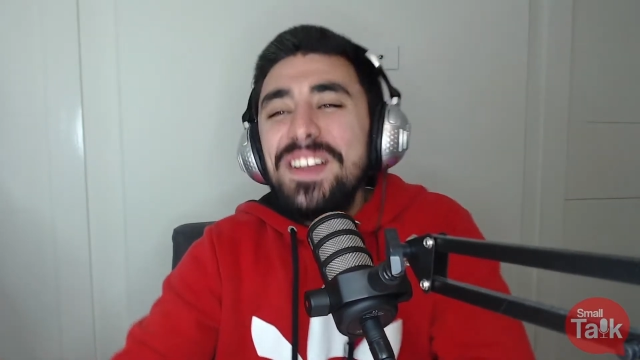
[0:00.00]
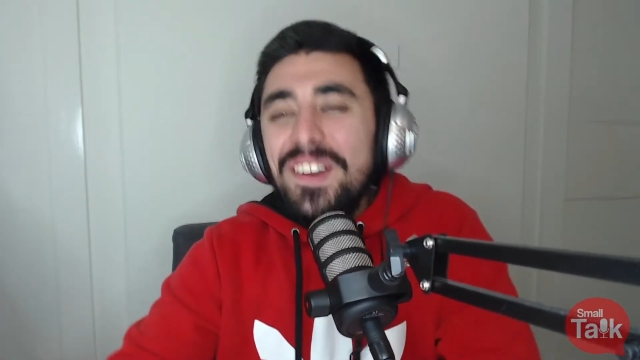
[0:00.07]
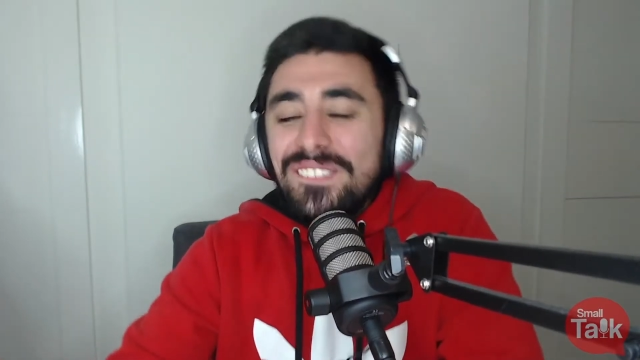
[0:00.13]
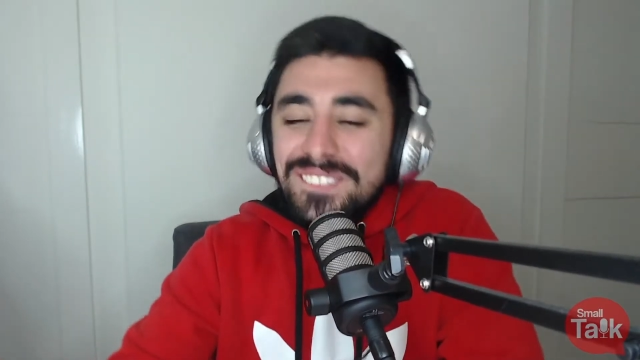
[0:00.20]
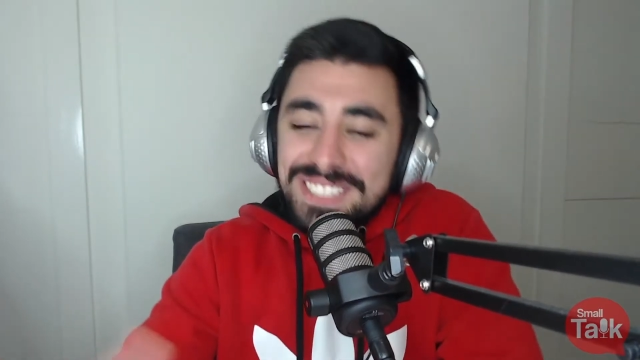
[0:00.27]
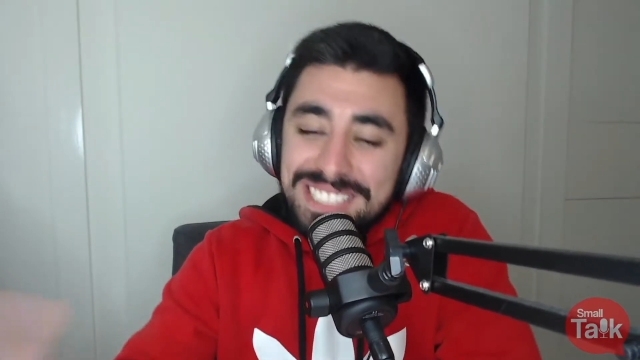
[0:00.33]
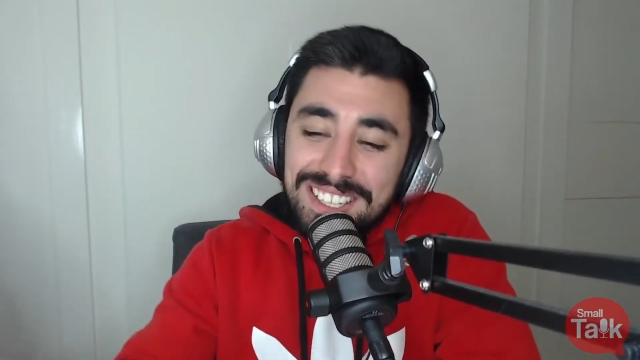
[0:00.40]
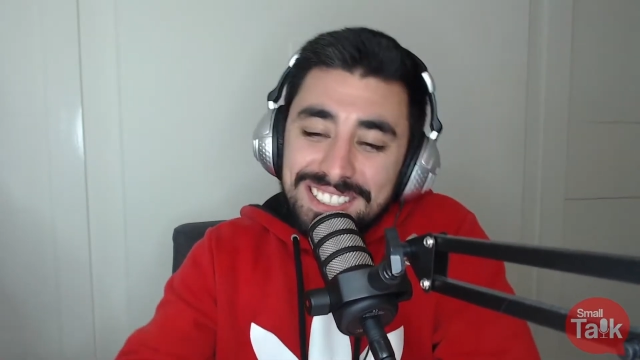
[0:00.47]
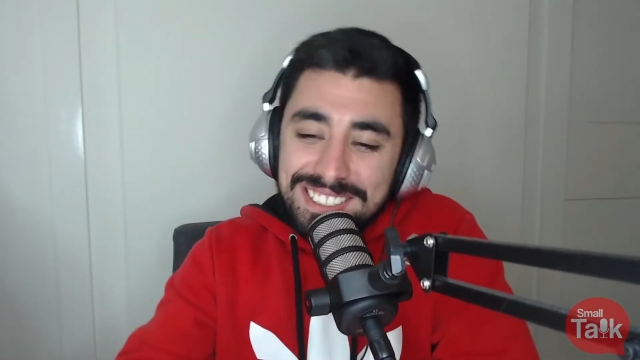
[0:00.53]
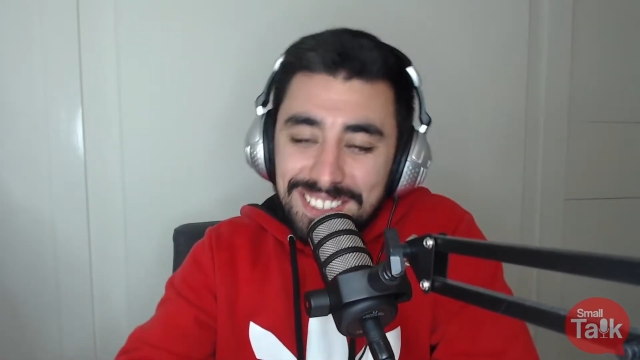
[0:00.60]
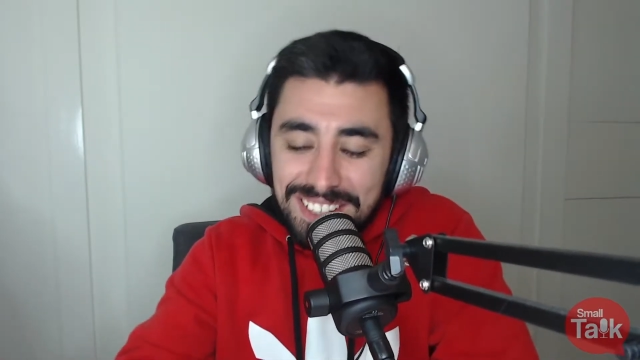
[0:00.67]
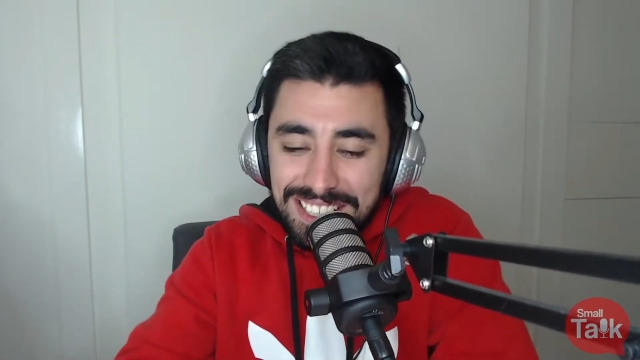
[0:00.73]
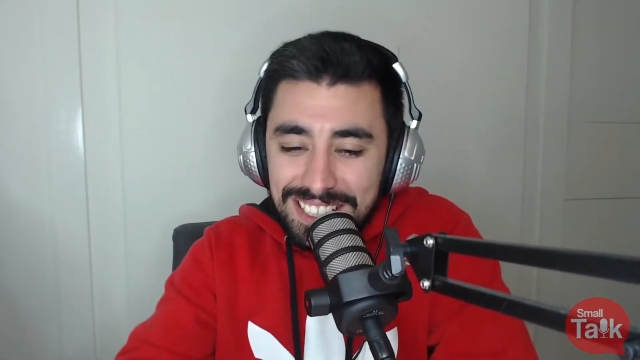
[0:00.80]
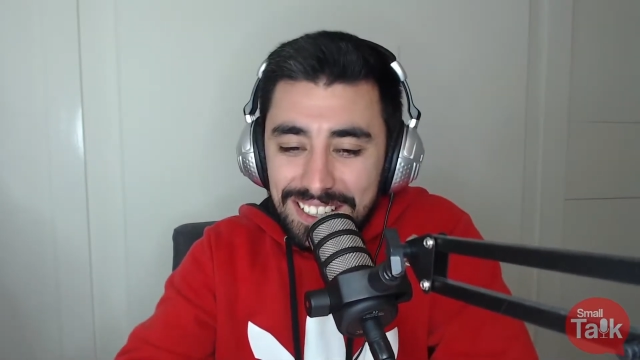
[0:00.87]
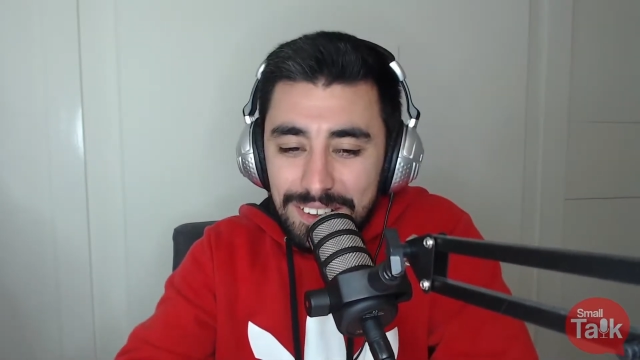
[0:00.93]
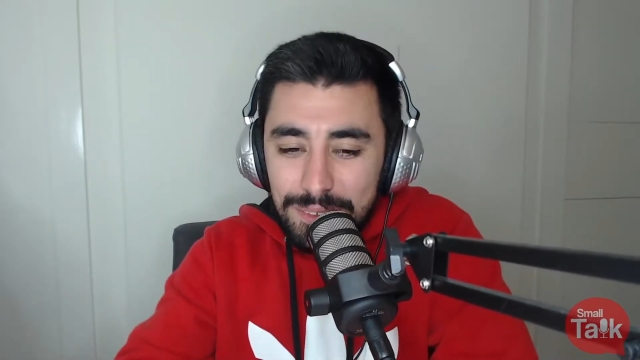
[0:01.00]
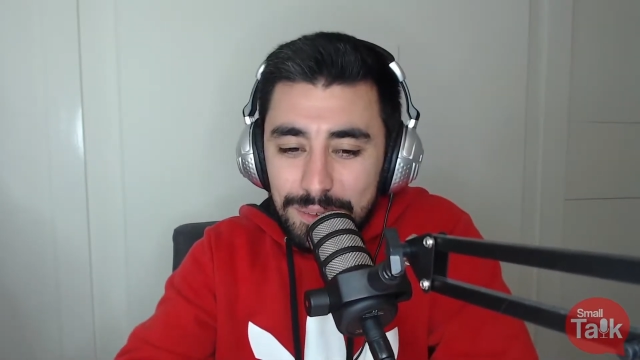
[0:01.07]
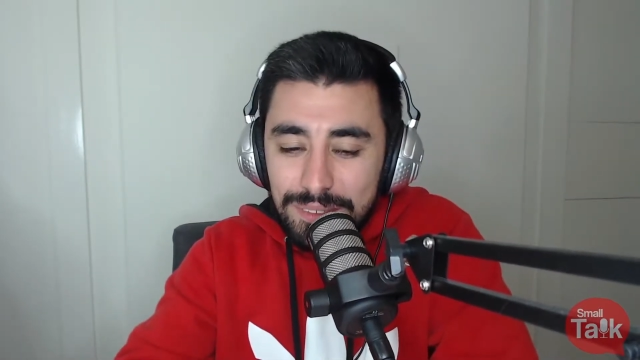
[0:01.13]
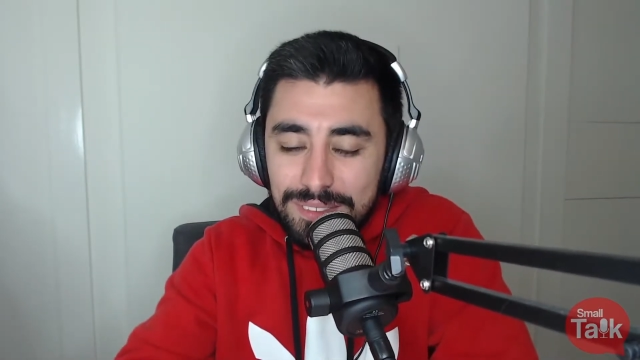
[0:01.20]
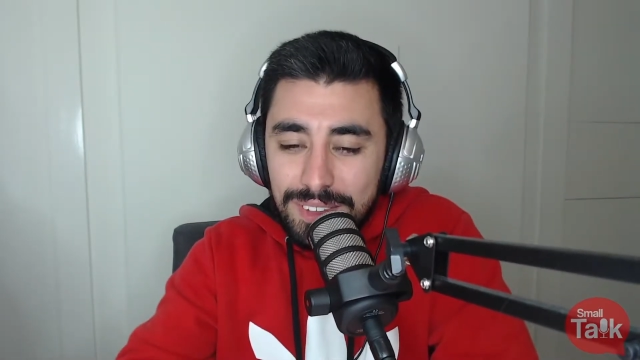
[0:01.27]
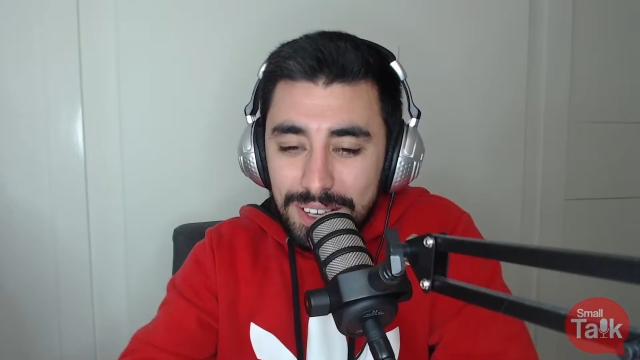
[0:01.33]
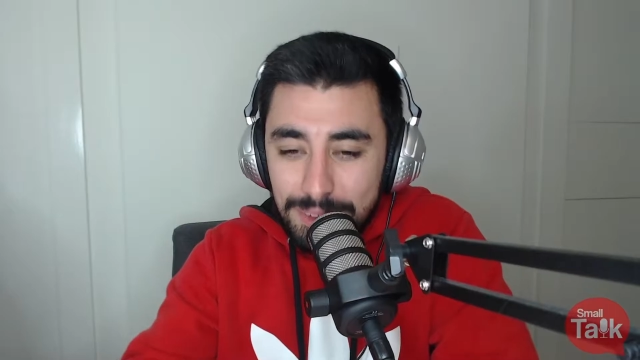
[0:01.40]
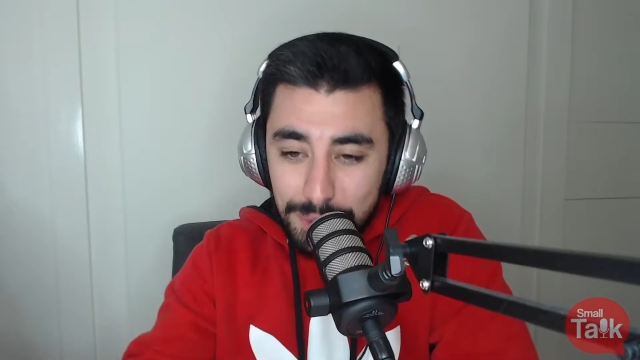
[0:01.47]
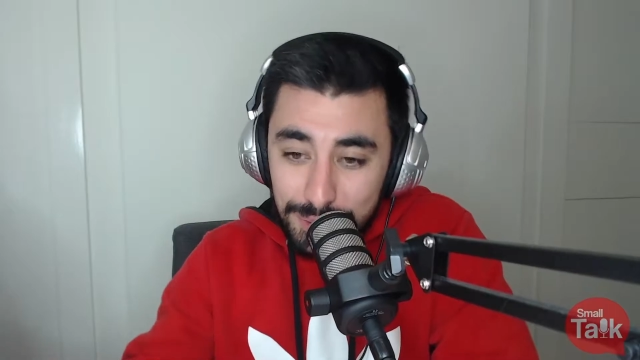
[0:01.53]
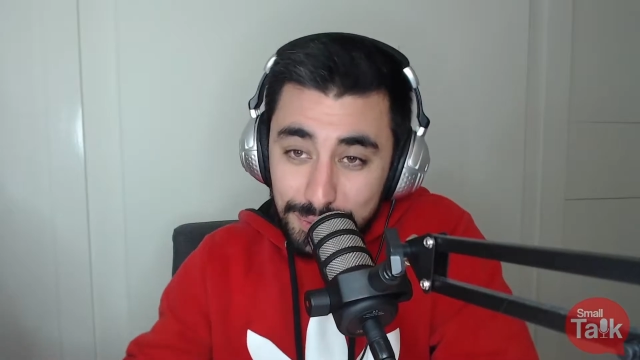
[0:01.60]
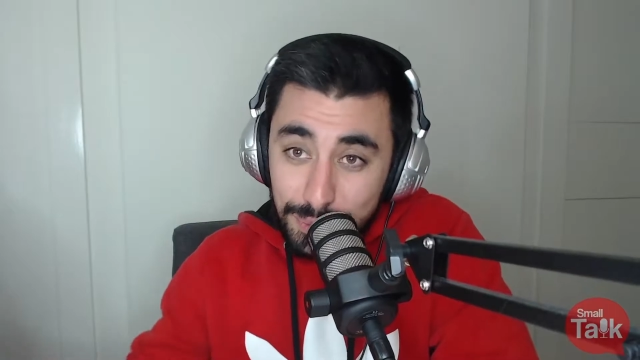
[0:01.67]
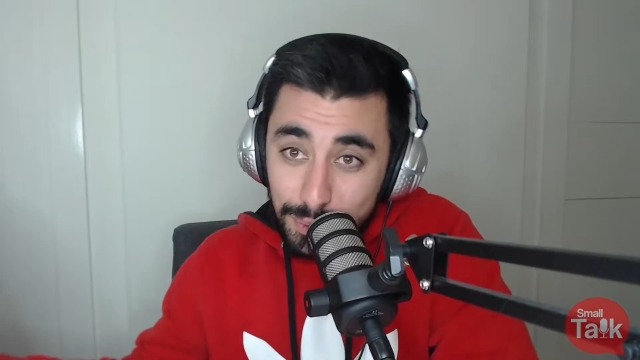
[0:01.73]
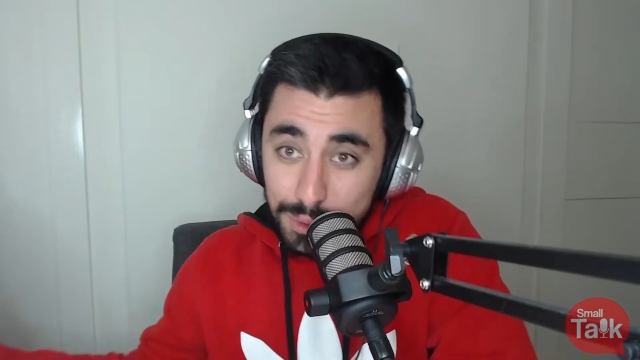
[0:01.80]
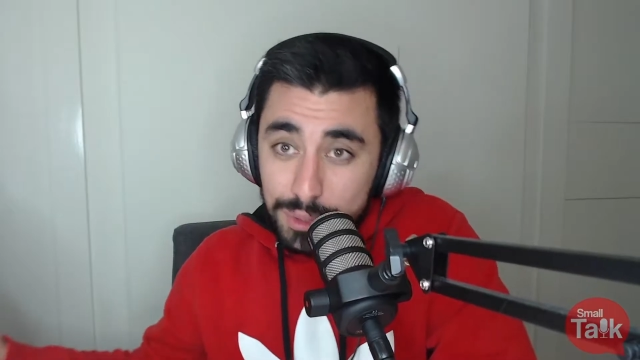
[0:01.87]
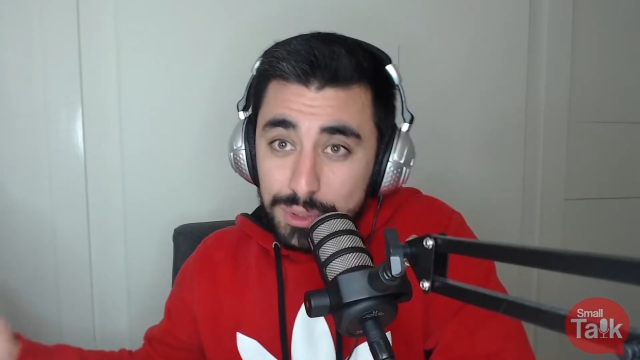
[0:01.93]
So it's like with
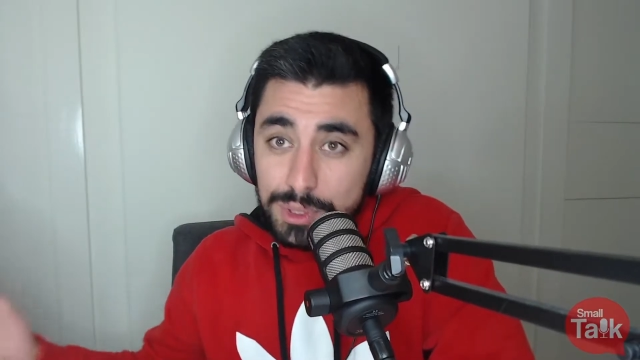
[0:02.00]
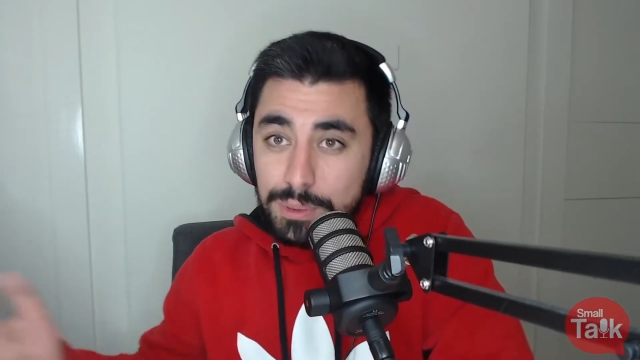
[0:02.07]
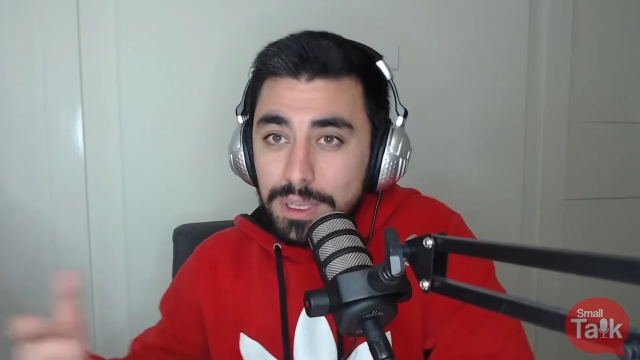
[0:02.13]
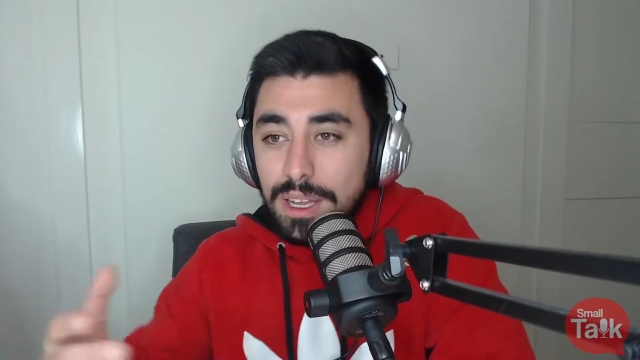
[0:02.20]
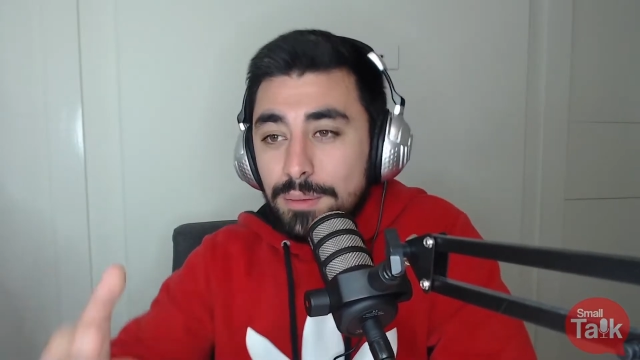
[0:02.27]
all due respect,